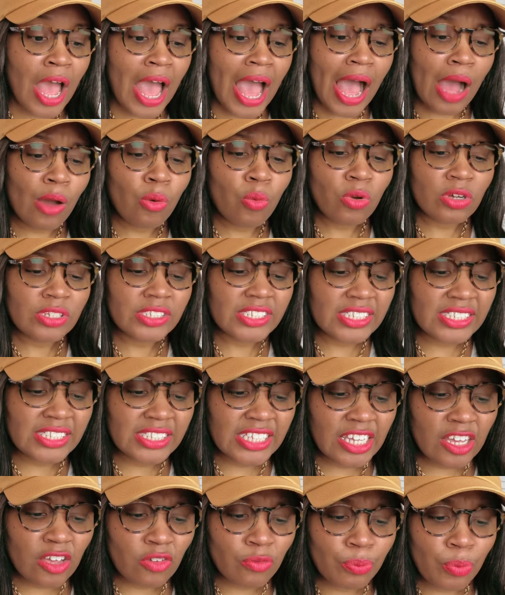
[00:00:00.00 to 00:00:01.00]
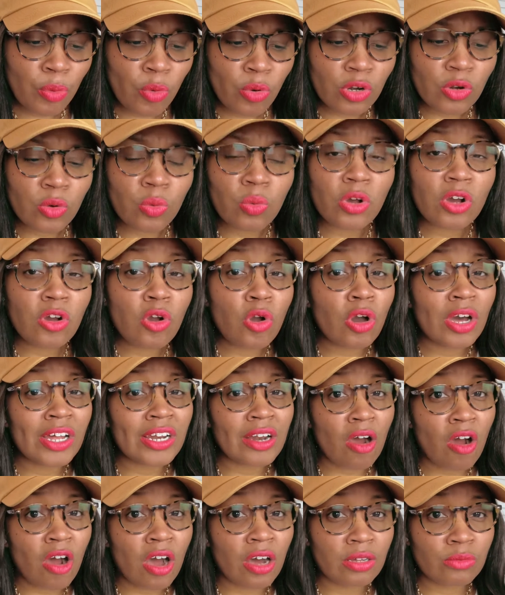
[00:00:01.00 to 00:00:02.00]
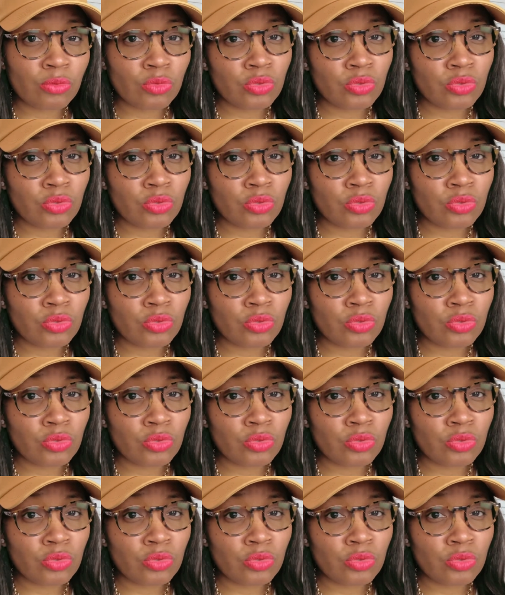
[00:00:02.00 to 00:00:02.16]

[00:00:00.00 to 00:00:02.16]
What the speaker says: I want to see if Porter will cut off.